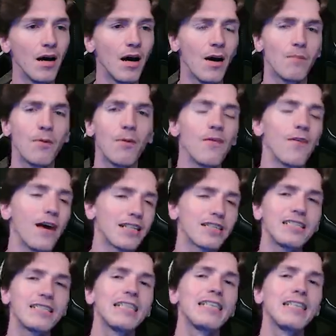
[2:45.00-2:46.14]
but we've actually
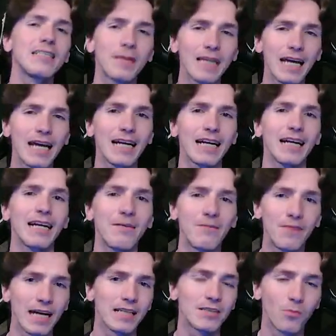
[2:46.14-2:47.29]
seen this mechanic in
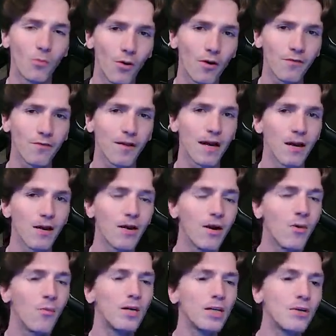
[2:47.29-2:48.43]
Advanced Warfare
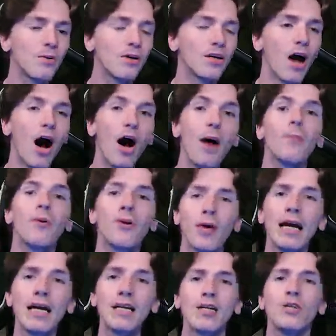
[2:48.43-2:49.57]
when you could
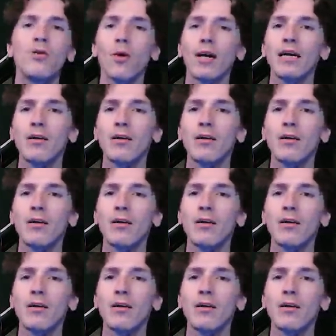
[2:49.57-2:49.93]
upgrade your kill